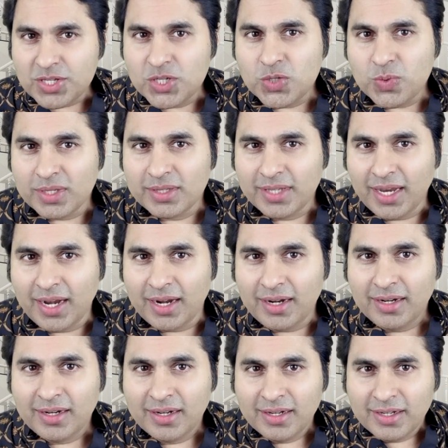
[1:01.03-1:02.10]
you were
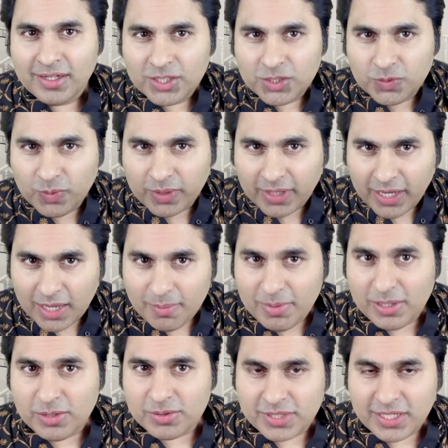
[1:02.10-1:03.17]
there, you were able
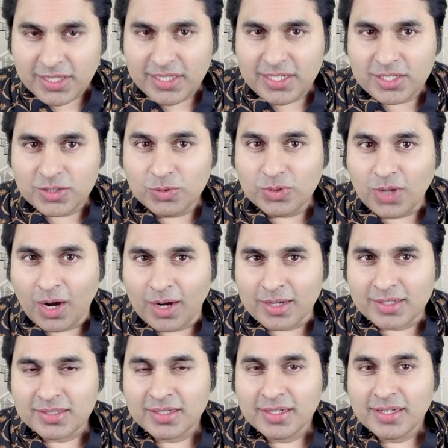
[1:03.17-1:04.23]
to see these two
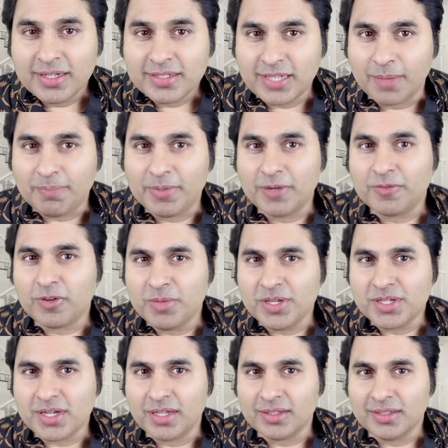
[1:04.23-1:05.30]
thoughts separate from each
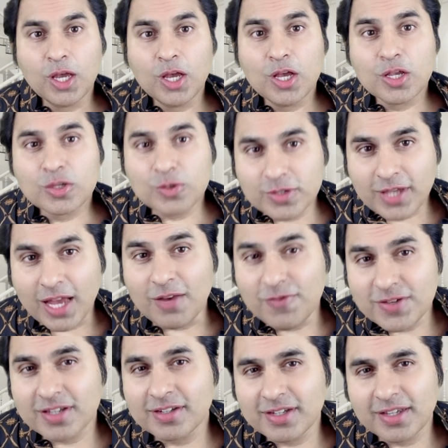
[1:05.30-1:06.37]
other. So self is
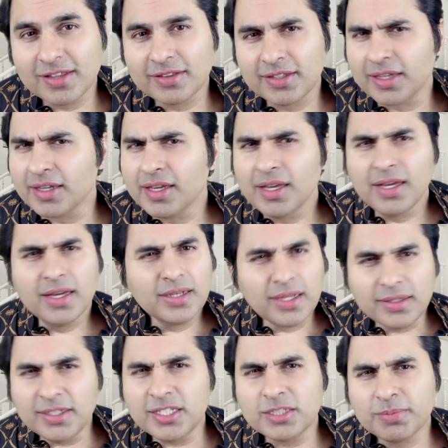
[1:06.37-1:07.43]
a real thing,
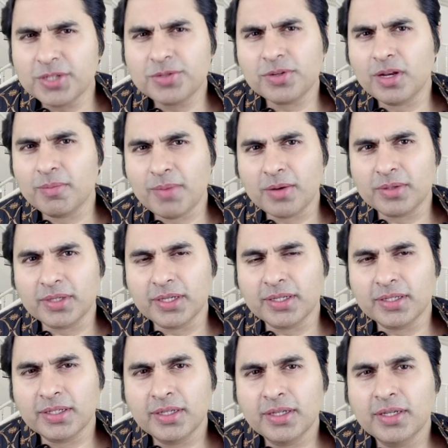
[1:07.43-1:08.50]
nothing spiritual about it.
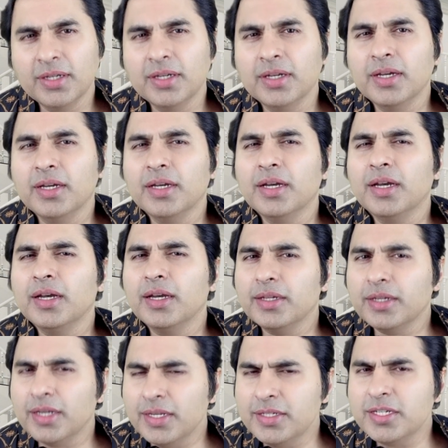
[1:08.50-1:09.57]

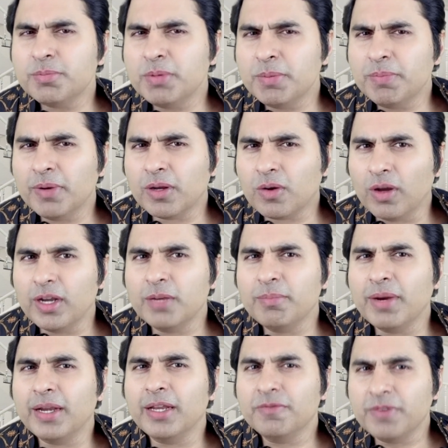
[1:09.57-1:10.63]
Religious people call it by
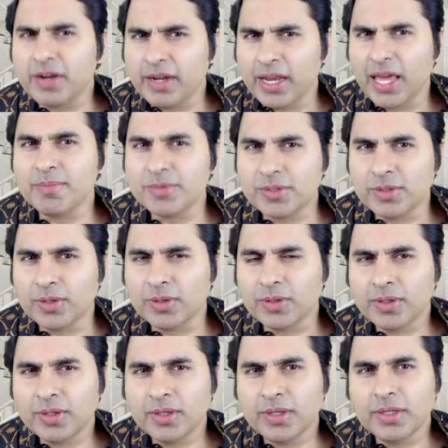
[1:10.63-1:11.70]
different names though.
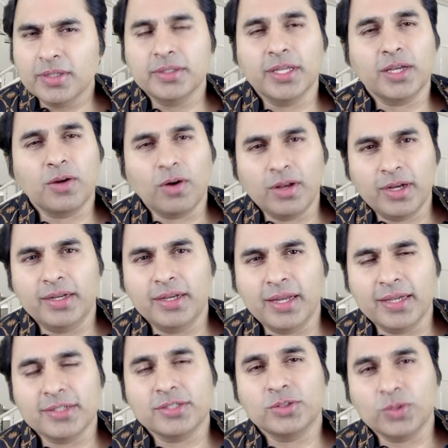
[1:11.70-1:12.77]
They call it
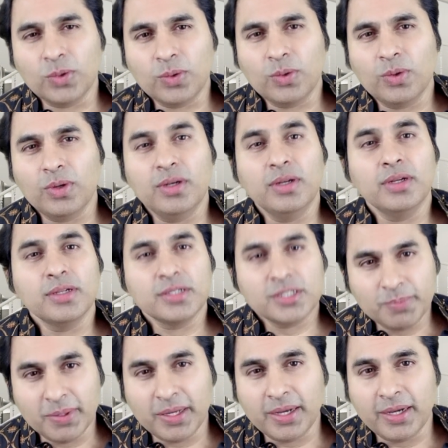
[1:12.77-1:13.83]
as soul,
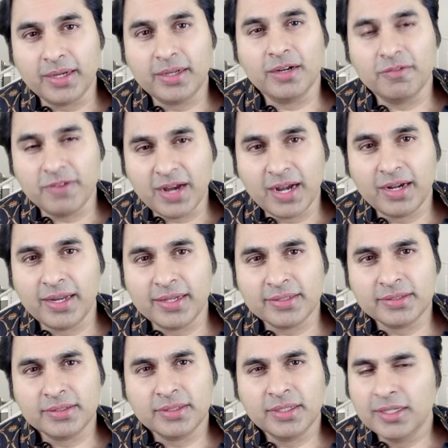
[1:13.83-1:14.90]
spirit,
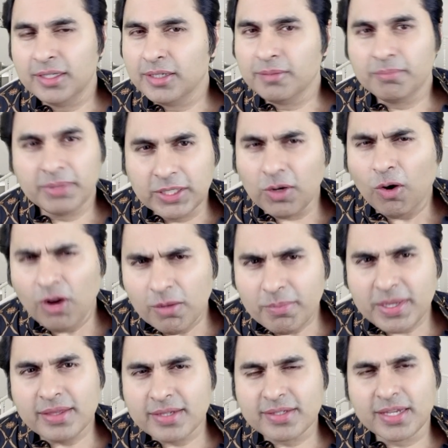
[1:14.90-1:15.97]
awareness, but they all
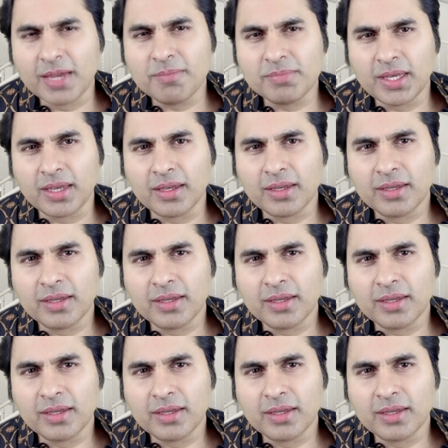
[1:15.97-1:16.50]
mean the same thing.